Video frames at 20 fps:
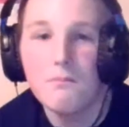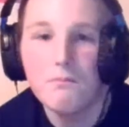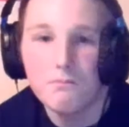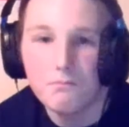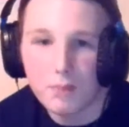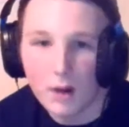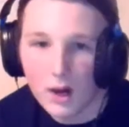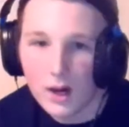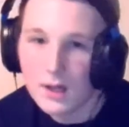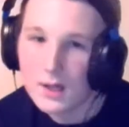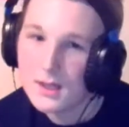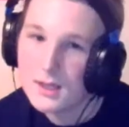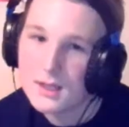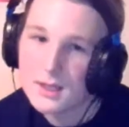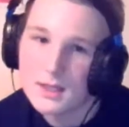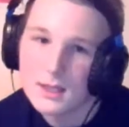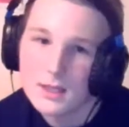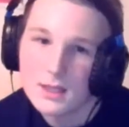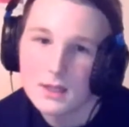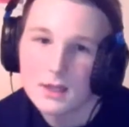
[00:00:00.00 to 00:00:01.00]

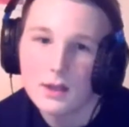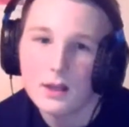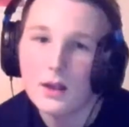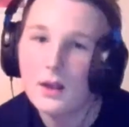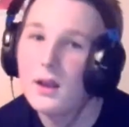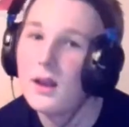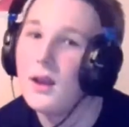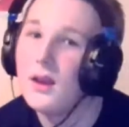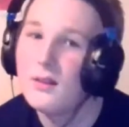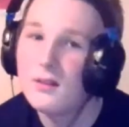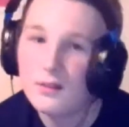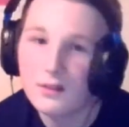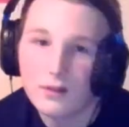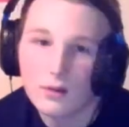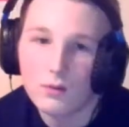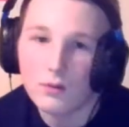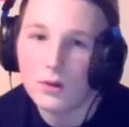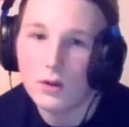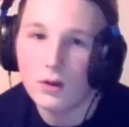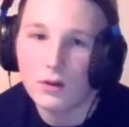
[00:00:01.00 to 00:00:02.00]
but it's still
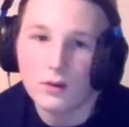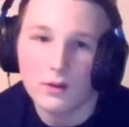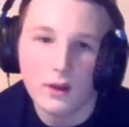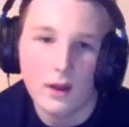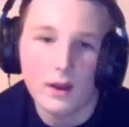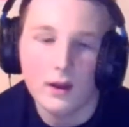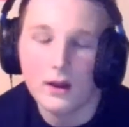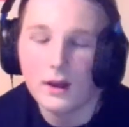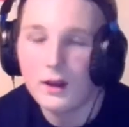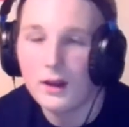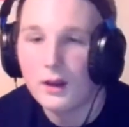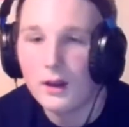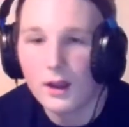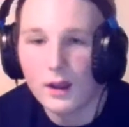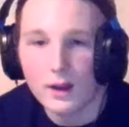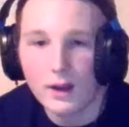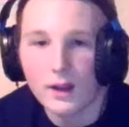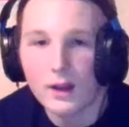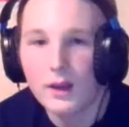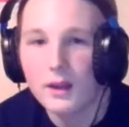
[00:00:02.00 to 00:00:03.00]
good. And I
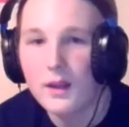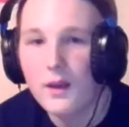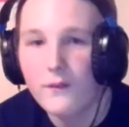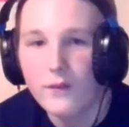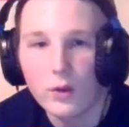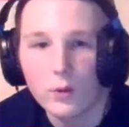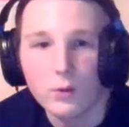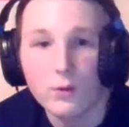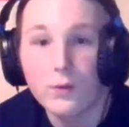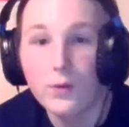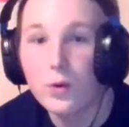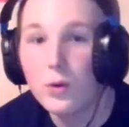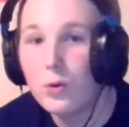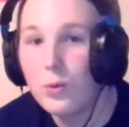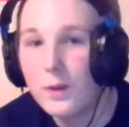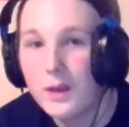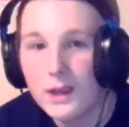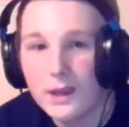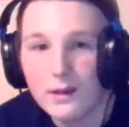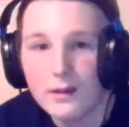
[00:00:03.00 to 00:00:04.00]
like Kevin Owens for who
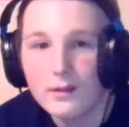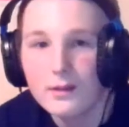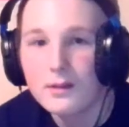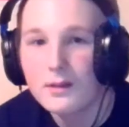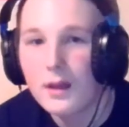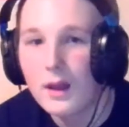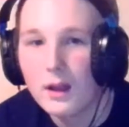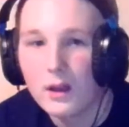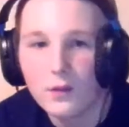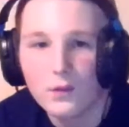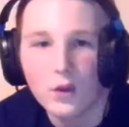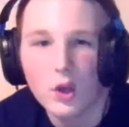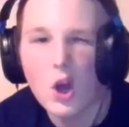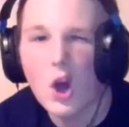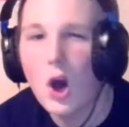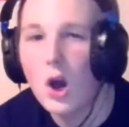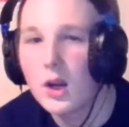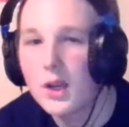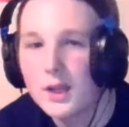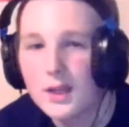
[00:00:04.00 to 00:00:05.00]
he is. I love the
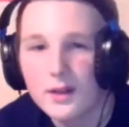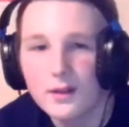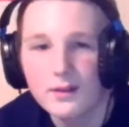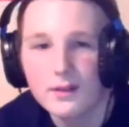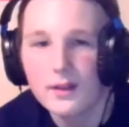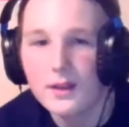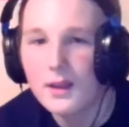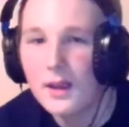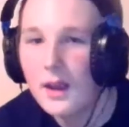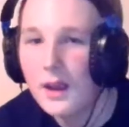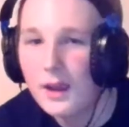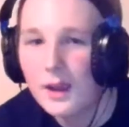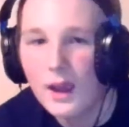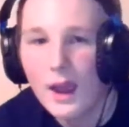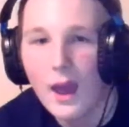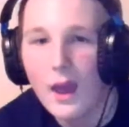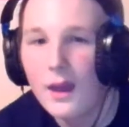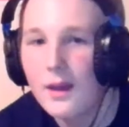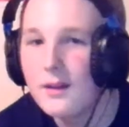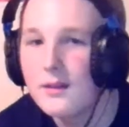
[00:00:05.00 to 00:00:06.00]
cockiness he
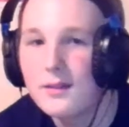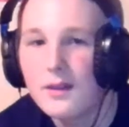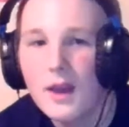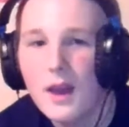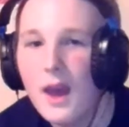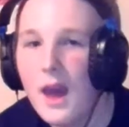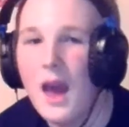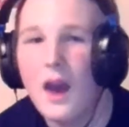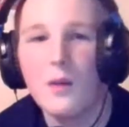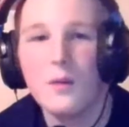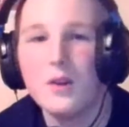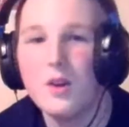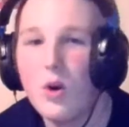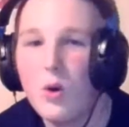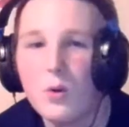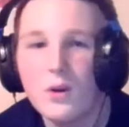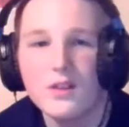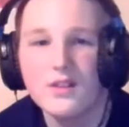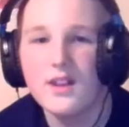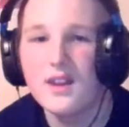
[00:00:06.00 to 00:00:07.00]
has, how he
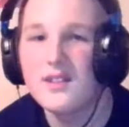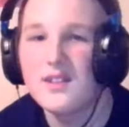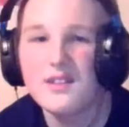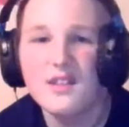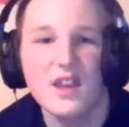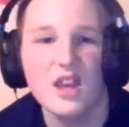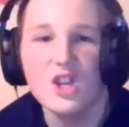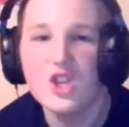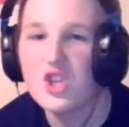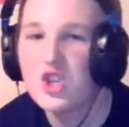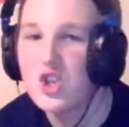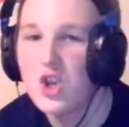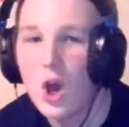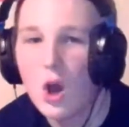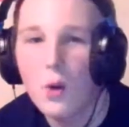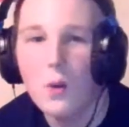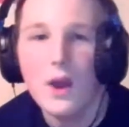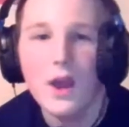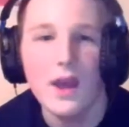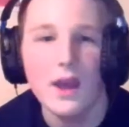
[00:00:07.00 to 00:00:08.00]
always says it's his
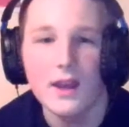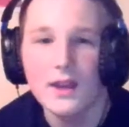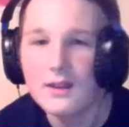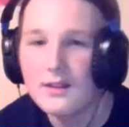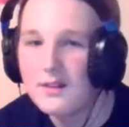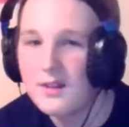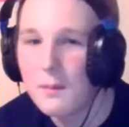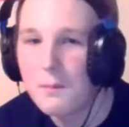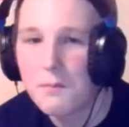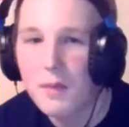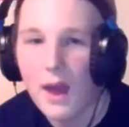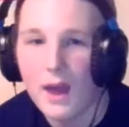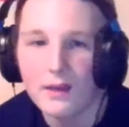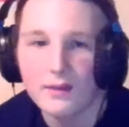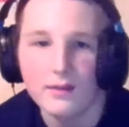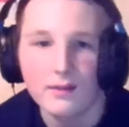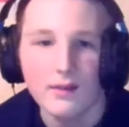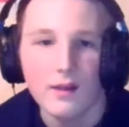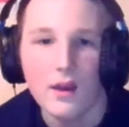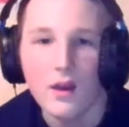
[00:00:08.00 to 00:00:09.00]
show, he's the
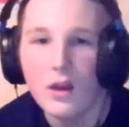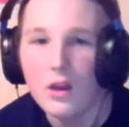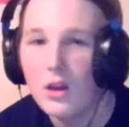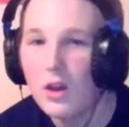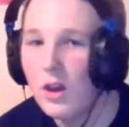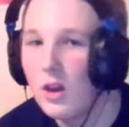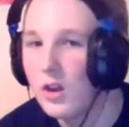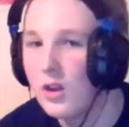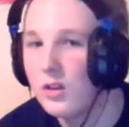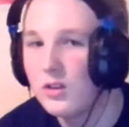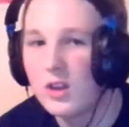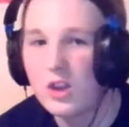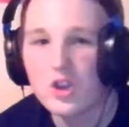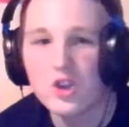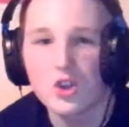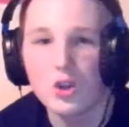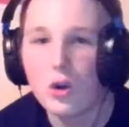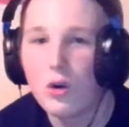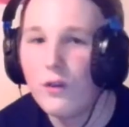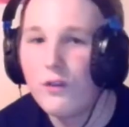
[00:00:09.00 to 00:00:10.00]
best, they
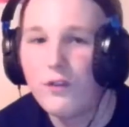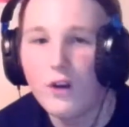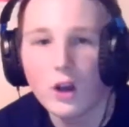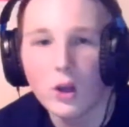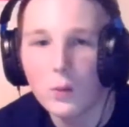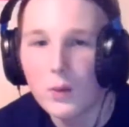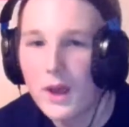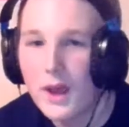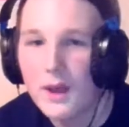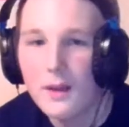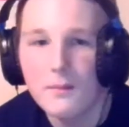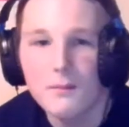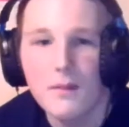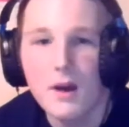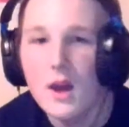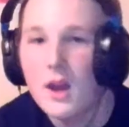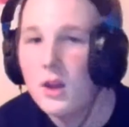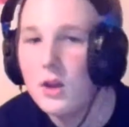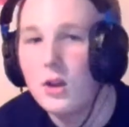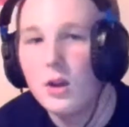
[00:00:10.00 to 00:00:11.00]
should all follow him.
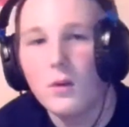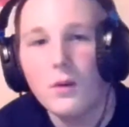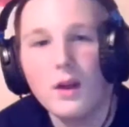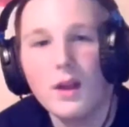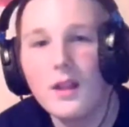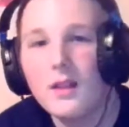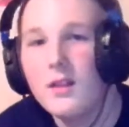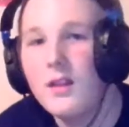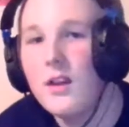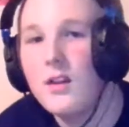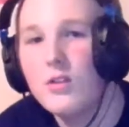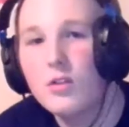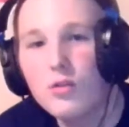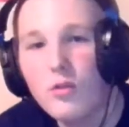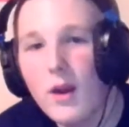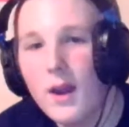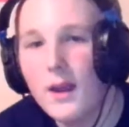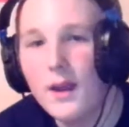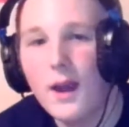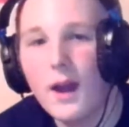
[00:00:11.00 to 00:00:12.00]
You know, it's
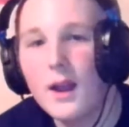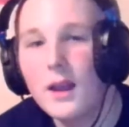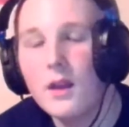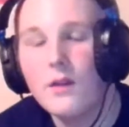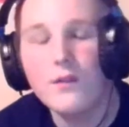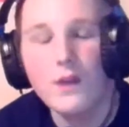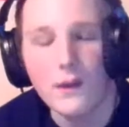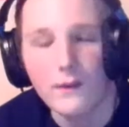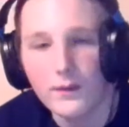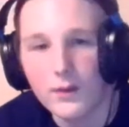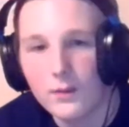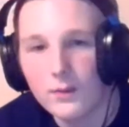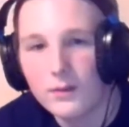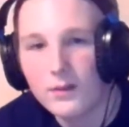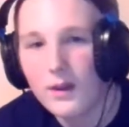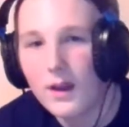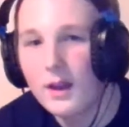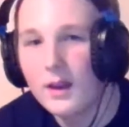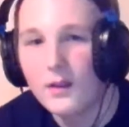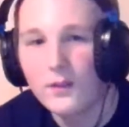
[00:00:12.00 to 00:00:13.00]
great. I love Kevin Owens.
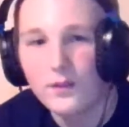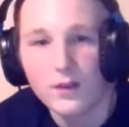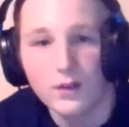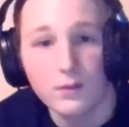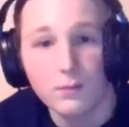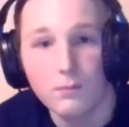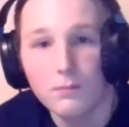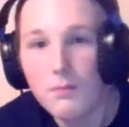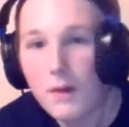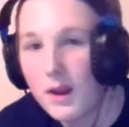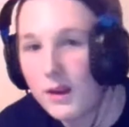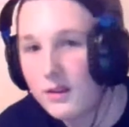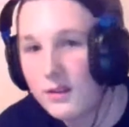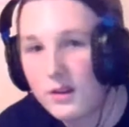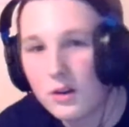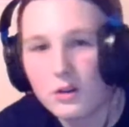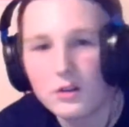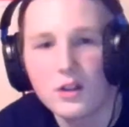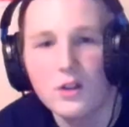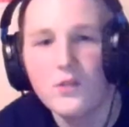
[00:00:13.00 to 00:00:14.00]
I love his mic
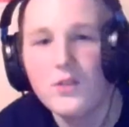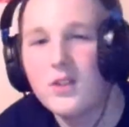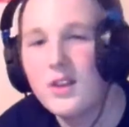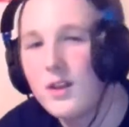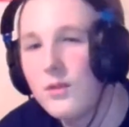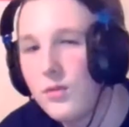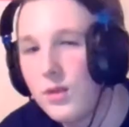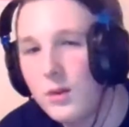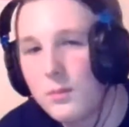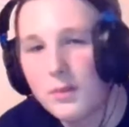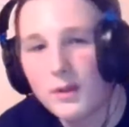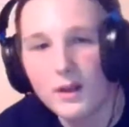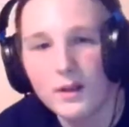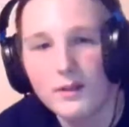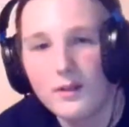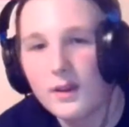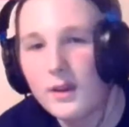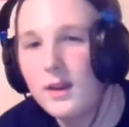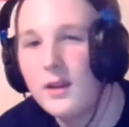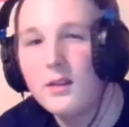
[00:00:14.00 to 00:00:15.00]
skills. I love his in-ring
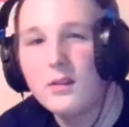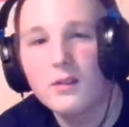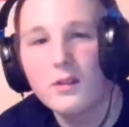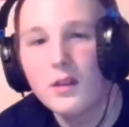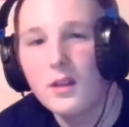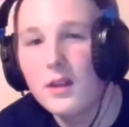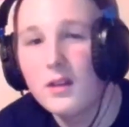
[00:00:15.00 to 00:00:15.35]
ability. It's